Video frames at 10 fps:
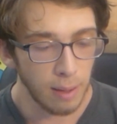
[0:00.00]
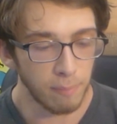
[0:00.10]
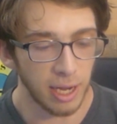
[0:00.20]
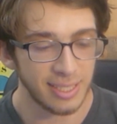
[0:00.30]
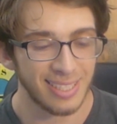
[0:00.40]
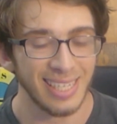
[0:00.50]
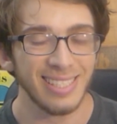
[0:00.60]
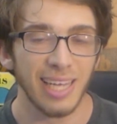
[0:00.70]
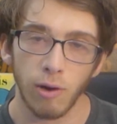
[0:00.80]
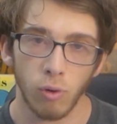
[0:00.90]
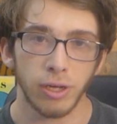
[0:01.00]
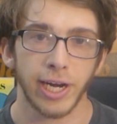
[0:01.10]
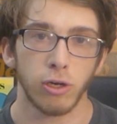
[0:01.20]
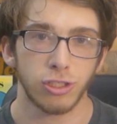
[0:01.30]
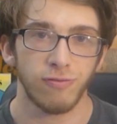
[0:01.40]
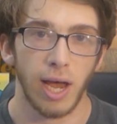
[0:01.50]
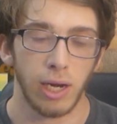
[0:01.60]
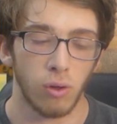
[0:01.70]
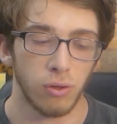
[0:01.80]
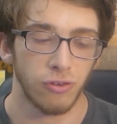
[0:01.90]
But since that Roland Garros
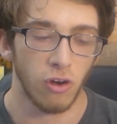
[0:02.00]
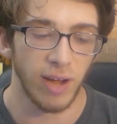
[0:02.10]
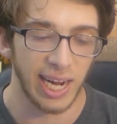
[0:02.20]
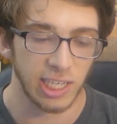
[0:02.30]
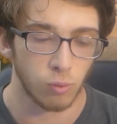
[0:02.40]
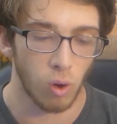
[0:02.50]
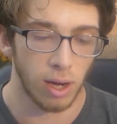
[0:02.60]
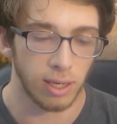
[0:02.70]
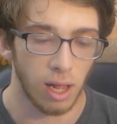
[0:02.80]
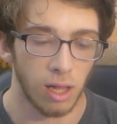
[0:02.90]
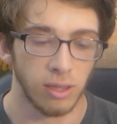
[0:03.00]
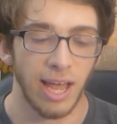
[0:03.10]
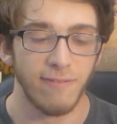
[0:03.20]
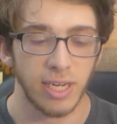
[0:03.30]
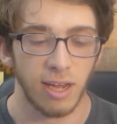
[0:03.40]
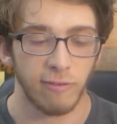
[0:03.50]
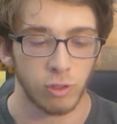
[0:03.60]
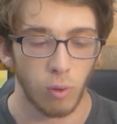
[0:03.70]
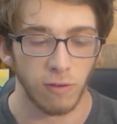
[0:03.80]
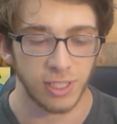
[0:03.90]
final, Novak has won 11
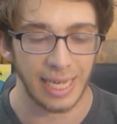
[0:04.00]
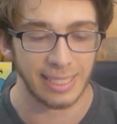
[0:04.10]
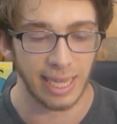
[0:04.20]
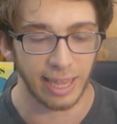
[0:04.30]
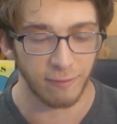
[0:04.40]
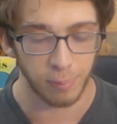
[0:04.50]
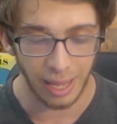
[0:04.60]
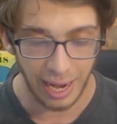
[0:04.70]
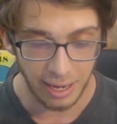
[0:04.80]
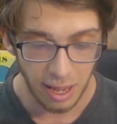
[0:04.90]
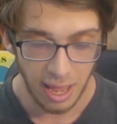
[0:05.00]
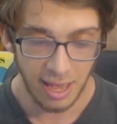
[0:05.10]
of 12 sets that they've played.